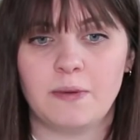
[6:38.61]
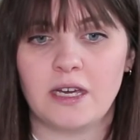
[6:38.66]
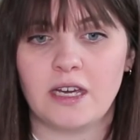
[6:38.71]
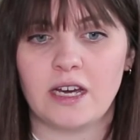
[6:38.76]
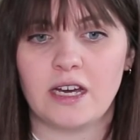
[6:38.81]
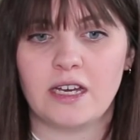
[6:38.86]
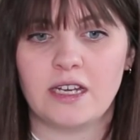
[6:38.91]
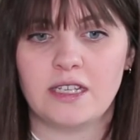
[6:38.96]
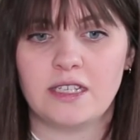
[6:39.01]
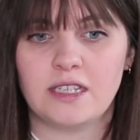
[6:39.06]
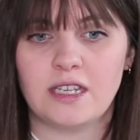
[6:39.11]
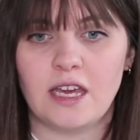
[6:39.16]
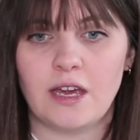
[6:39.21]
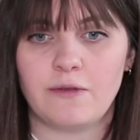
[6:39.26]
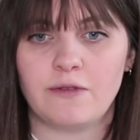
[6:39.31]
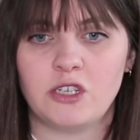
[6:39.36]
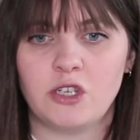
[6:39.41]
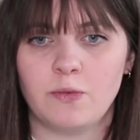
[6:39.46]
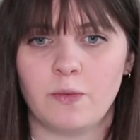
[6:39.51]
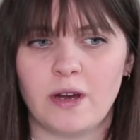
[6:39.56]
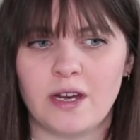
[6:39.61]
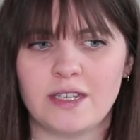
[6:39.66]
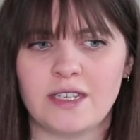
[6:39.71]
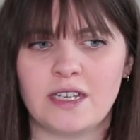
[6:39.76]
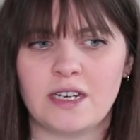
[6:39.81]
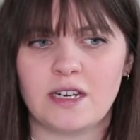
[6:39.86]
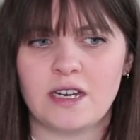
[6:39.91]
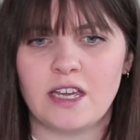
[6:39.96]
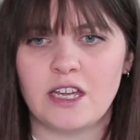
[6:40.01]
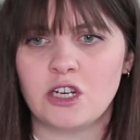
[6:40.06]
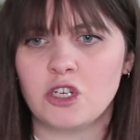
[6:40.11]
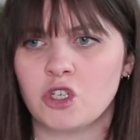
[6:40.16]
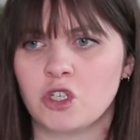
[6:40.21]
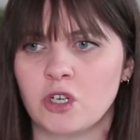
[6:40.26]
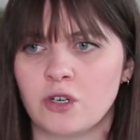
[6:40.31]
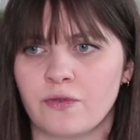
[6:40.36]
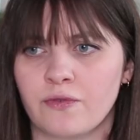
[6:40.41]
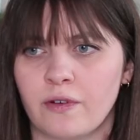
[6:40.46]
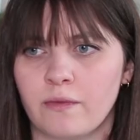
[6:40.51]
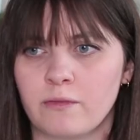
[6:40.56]
because if she wasn't
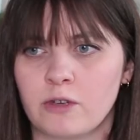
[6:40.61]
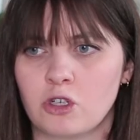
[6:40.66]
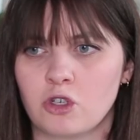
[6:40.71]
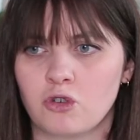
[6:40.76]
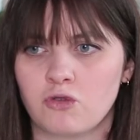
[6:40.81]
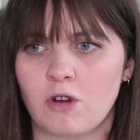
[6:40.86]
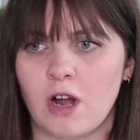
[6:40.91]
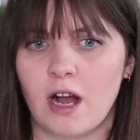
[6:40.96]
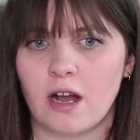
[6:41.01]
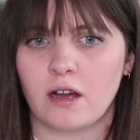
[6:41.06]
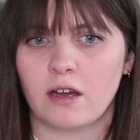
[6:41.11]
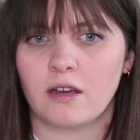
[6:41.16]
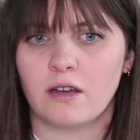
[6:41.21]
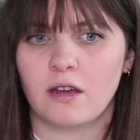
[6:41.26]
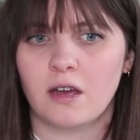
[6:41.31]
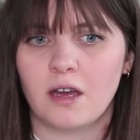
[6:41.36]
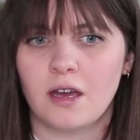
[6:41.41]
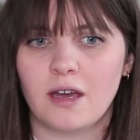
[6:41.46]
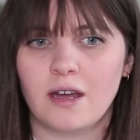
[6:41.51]
injured from the truck,